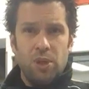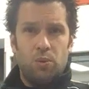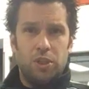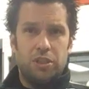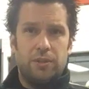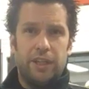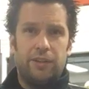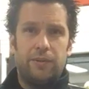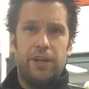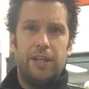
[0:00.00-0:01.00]
what is
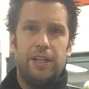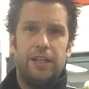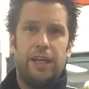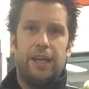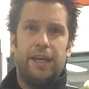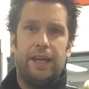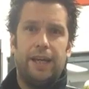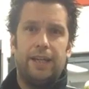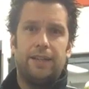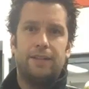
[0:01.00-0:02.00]
strength training
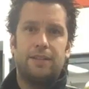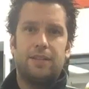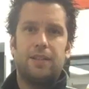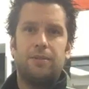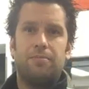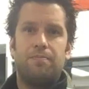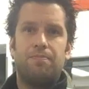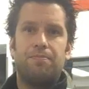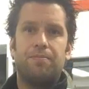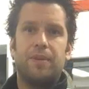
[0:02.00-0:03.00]
and
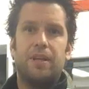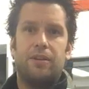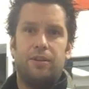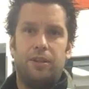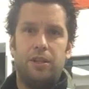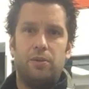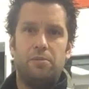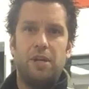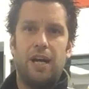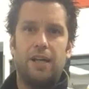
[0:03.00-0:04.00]
the theory
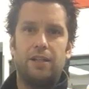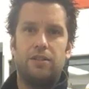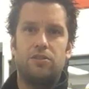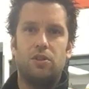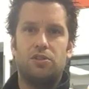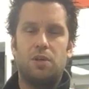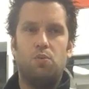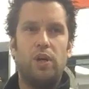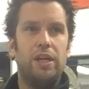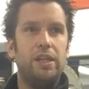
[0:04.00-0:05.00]
behind it? So
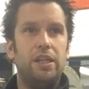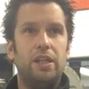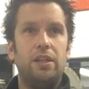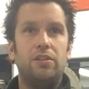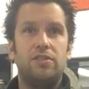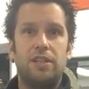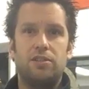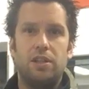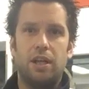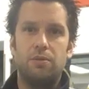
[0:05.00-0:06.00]
somewhere in
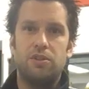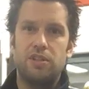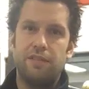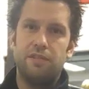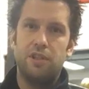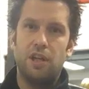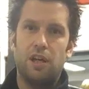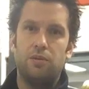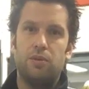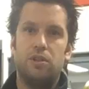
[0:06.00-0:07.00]
1600,
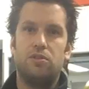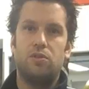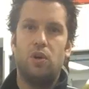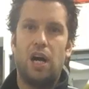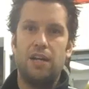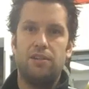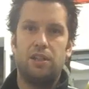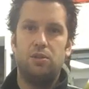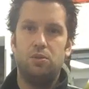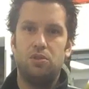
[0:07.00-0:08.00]
1700, Sir
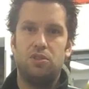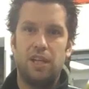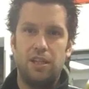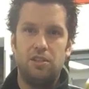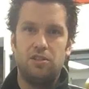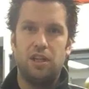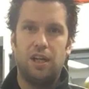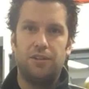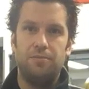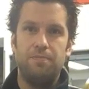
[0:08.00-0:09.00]
Isaac Newton sat in his
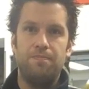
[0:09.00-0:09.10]
garden